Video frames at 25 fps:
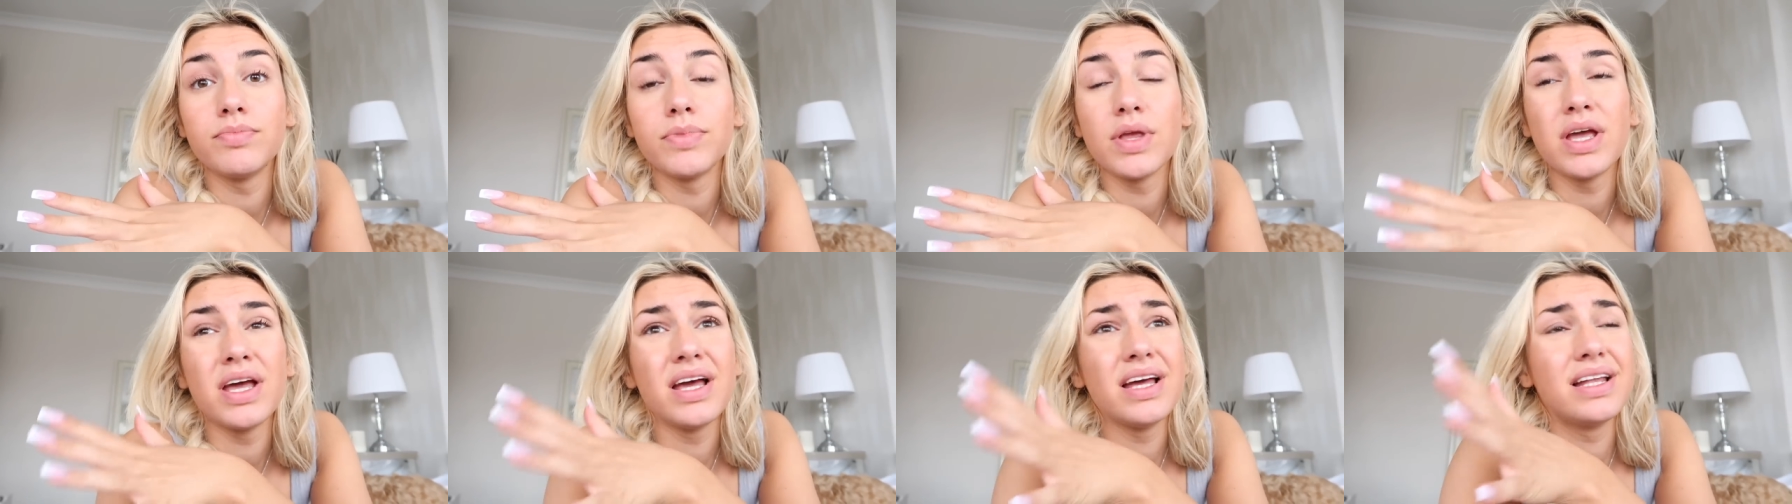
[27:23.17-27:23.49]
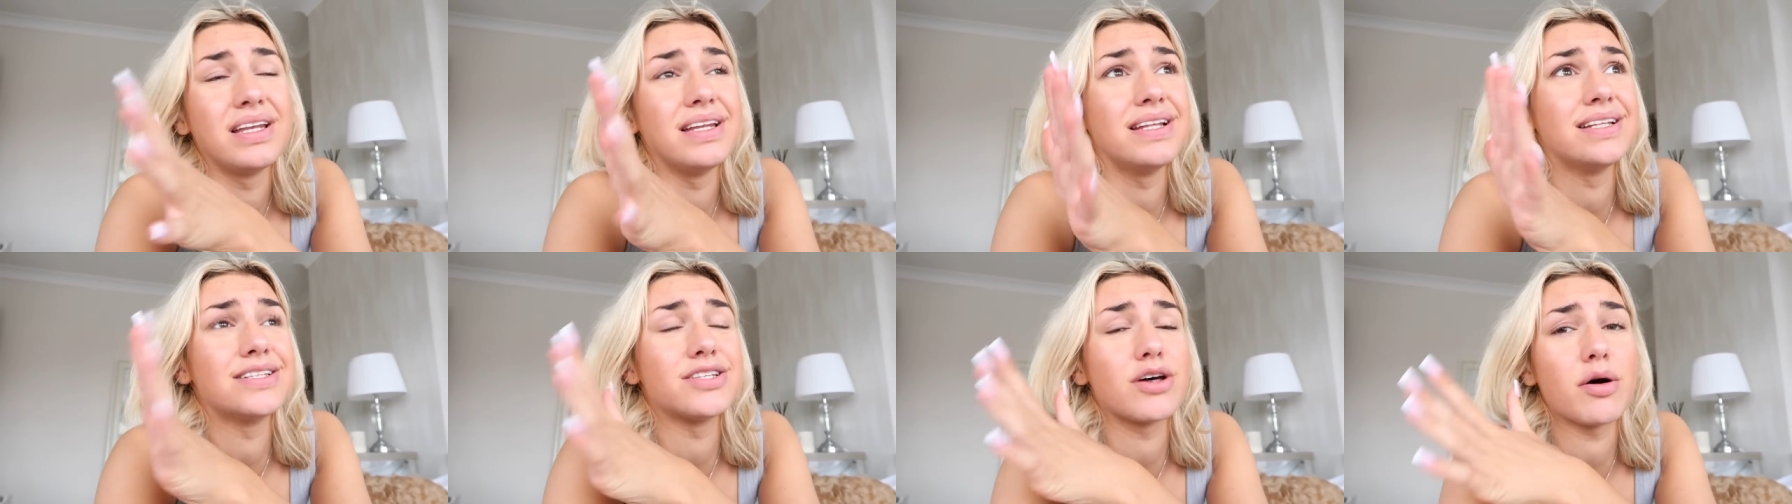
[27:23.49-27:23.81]
I
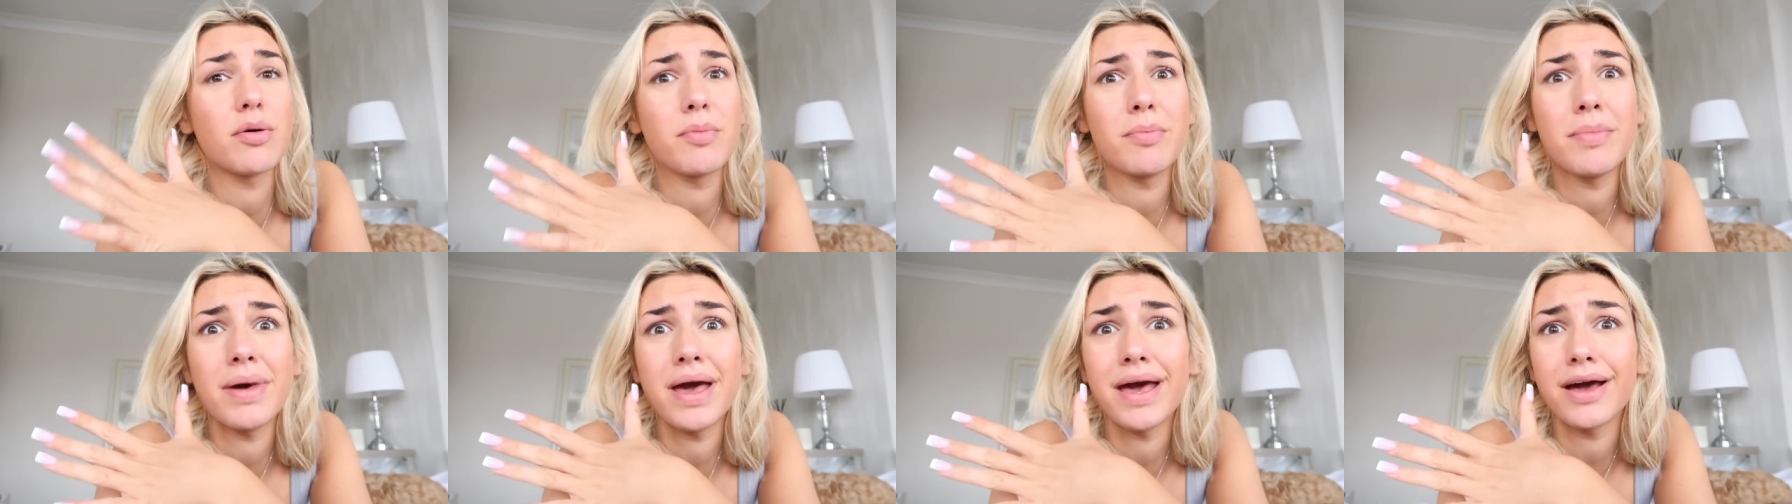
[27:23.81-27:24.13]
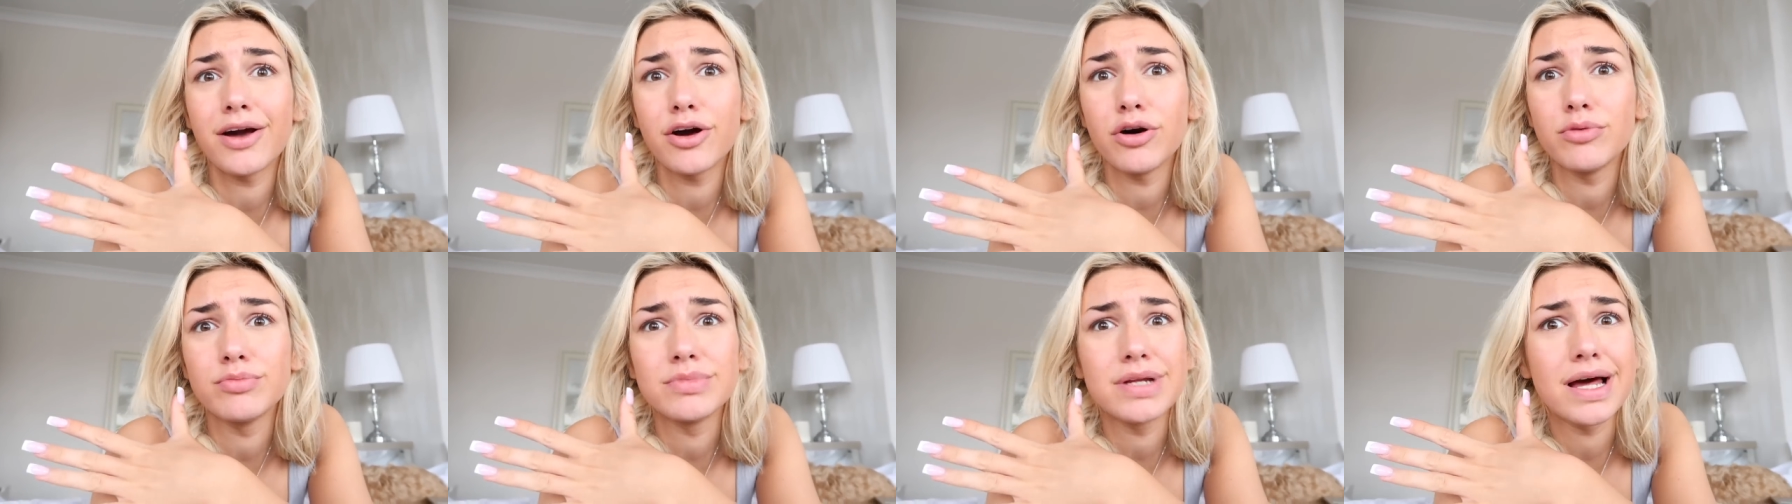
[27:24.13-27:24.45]
need to sort my
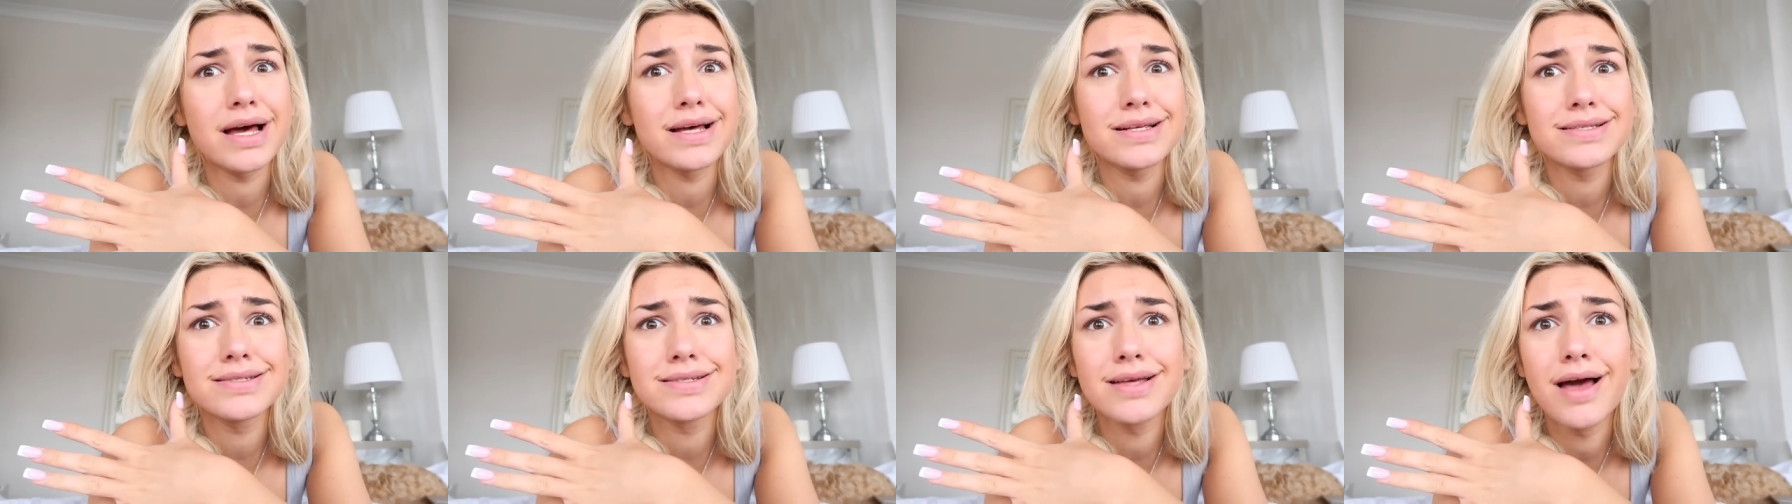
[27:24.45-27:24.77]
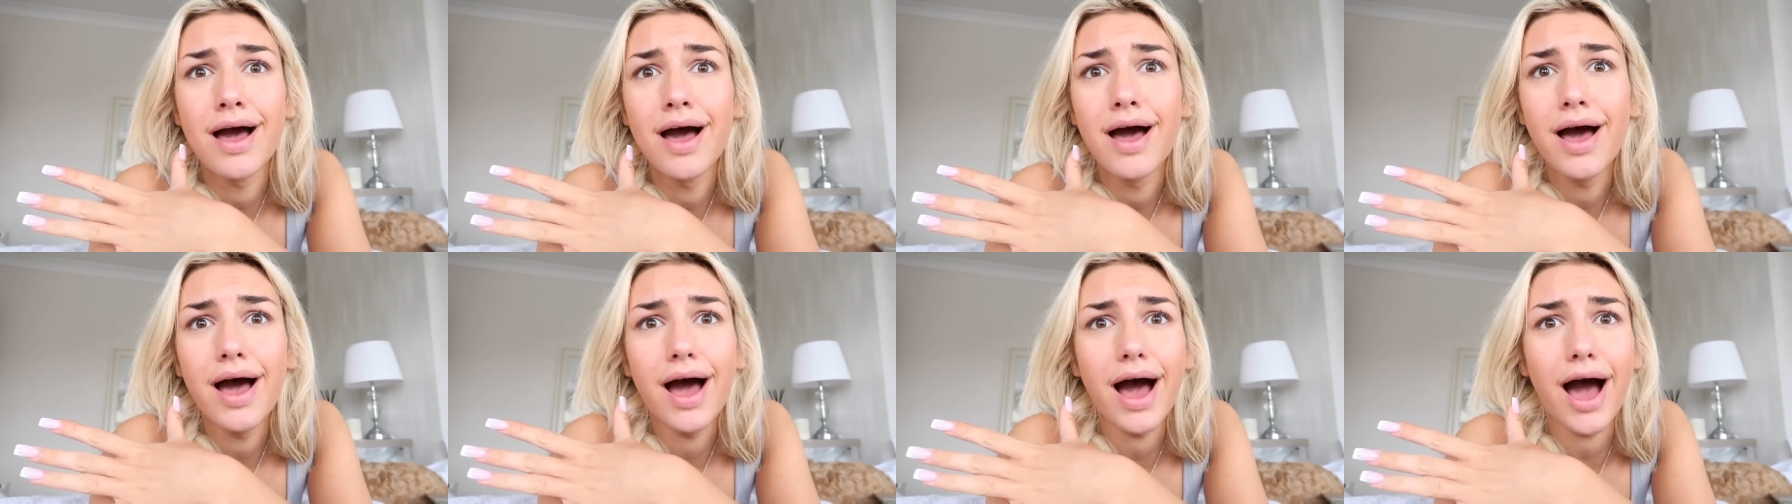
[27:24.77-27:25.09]
makeup desk
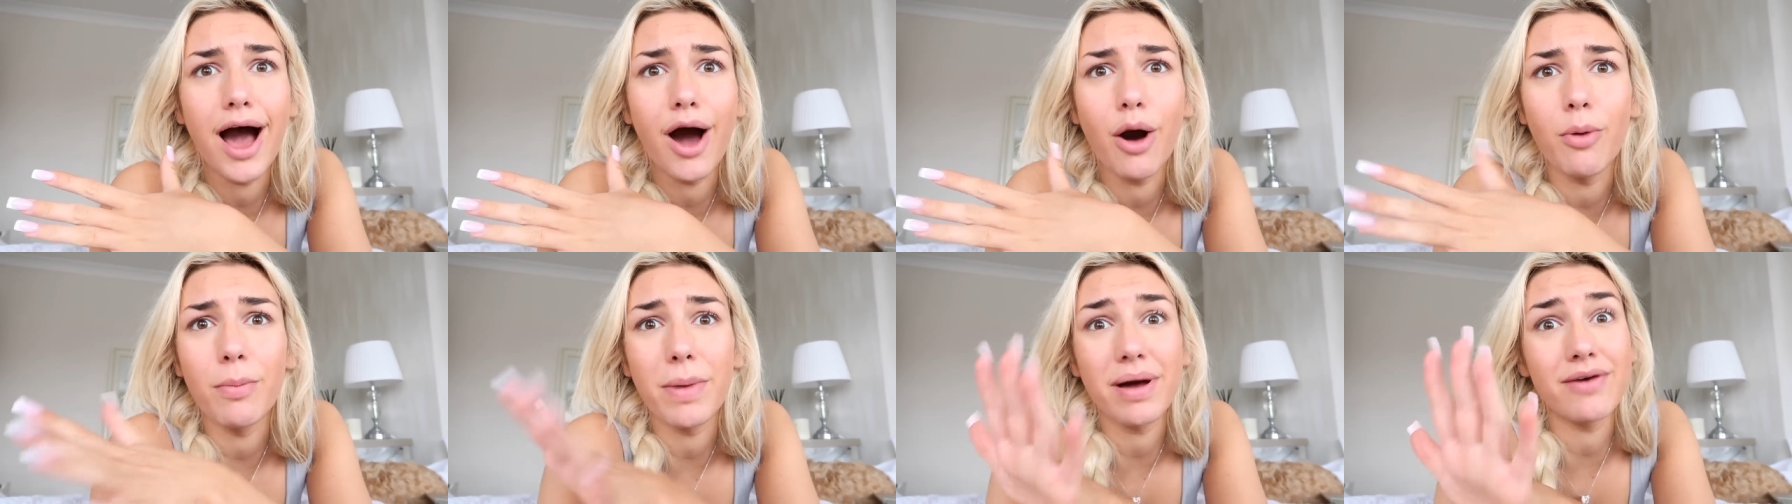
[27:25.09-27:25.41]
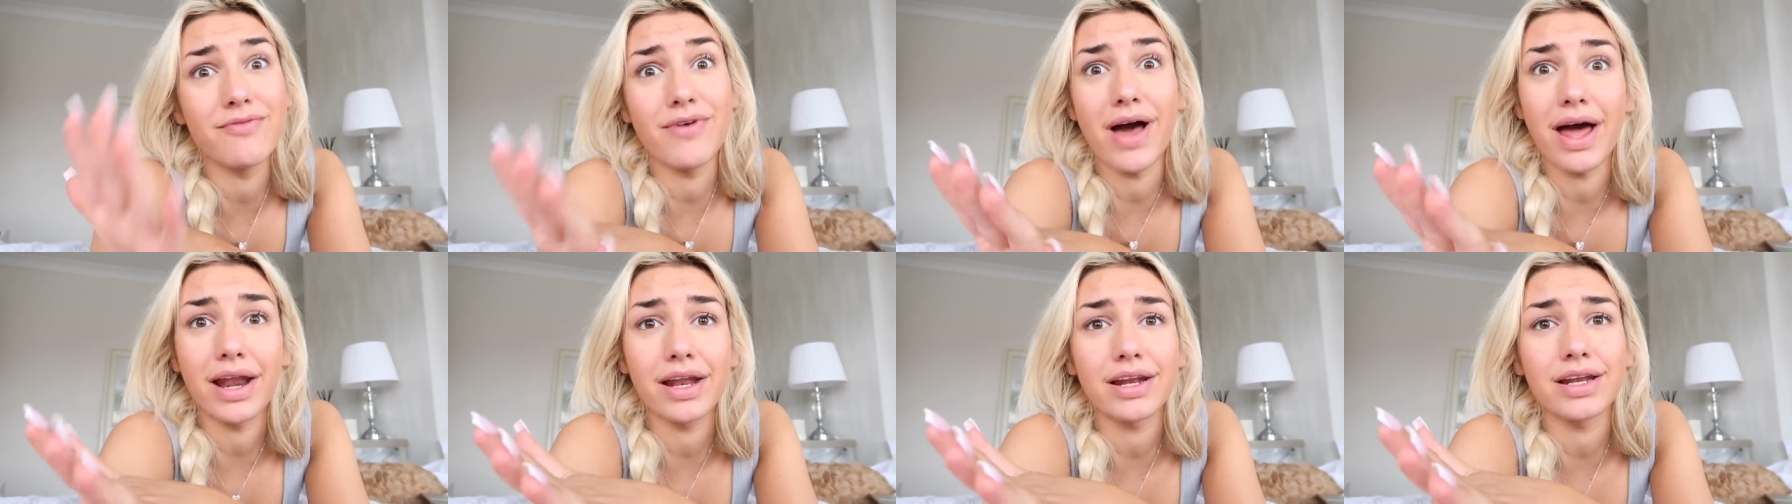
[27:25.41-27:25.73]
out,
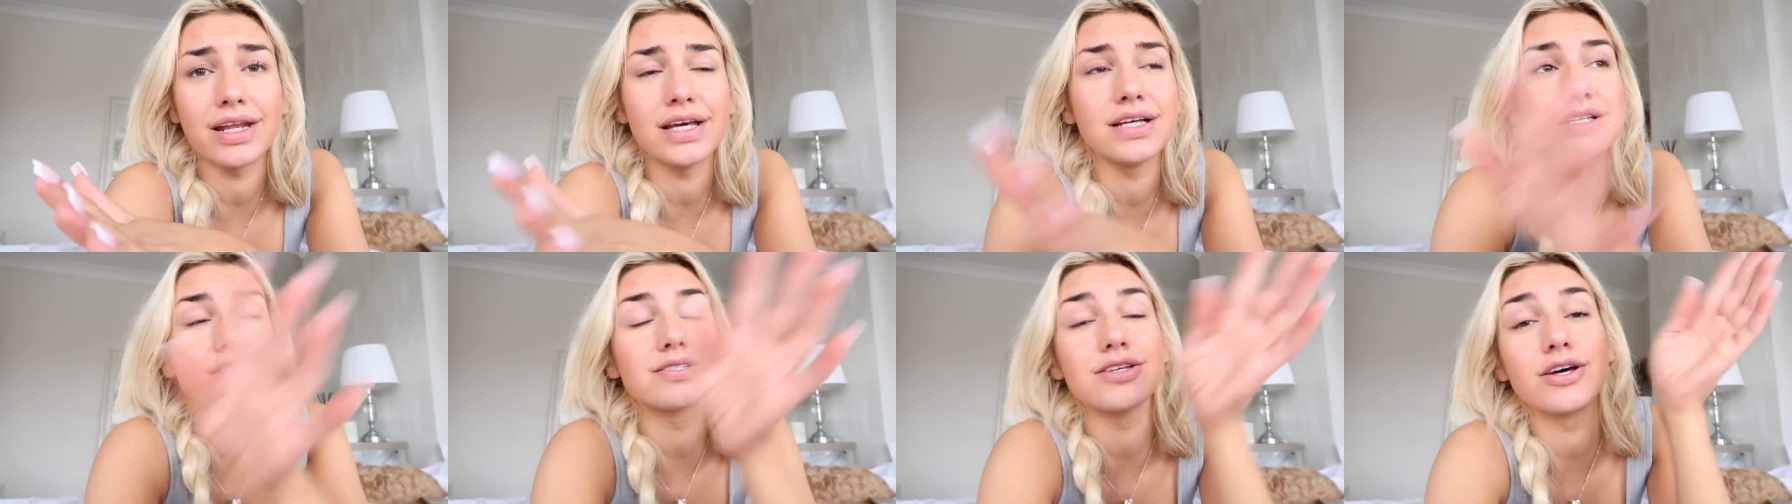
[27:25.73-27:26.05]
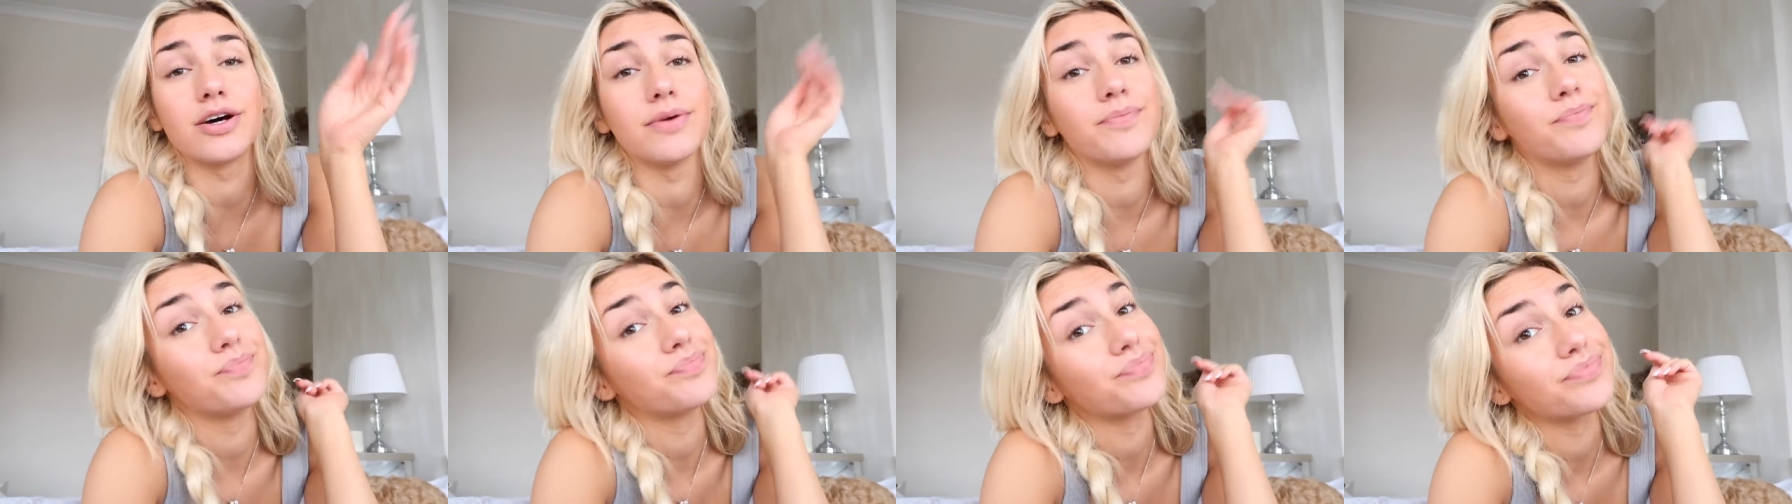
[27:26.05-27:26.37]
my vanity.
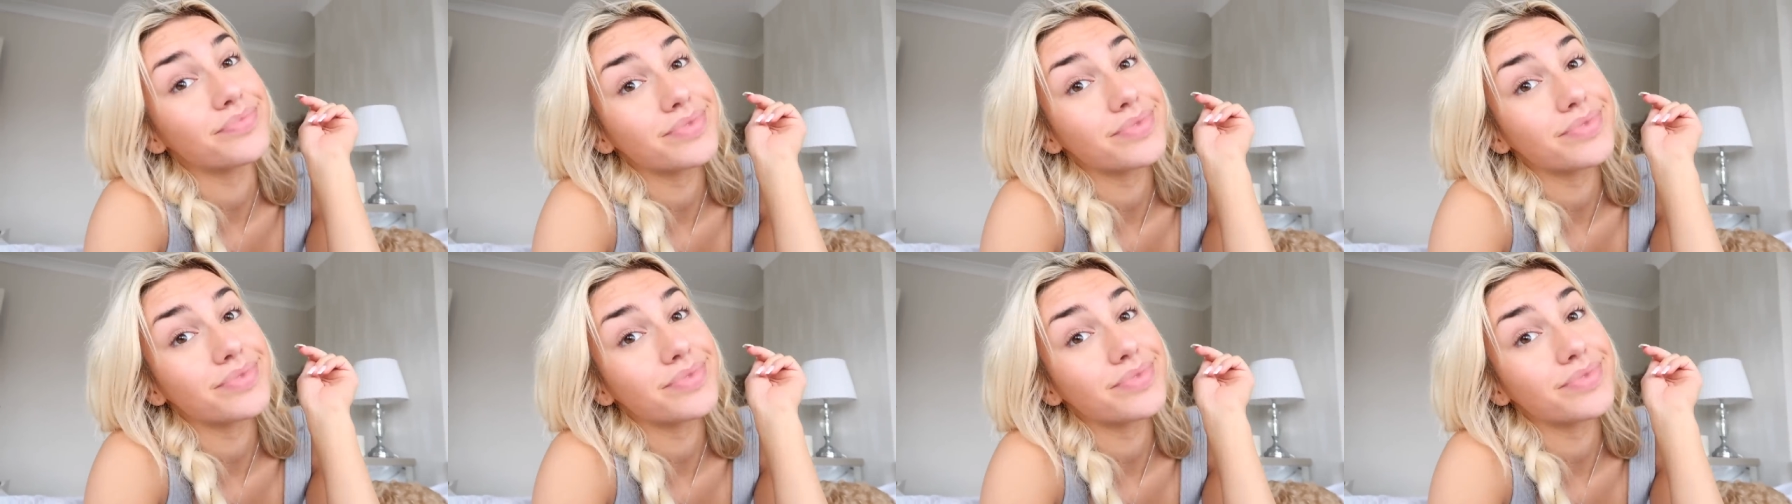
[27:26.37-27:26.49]
So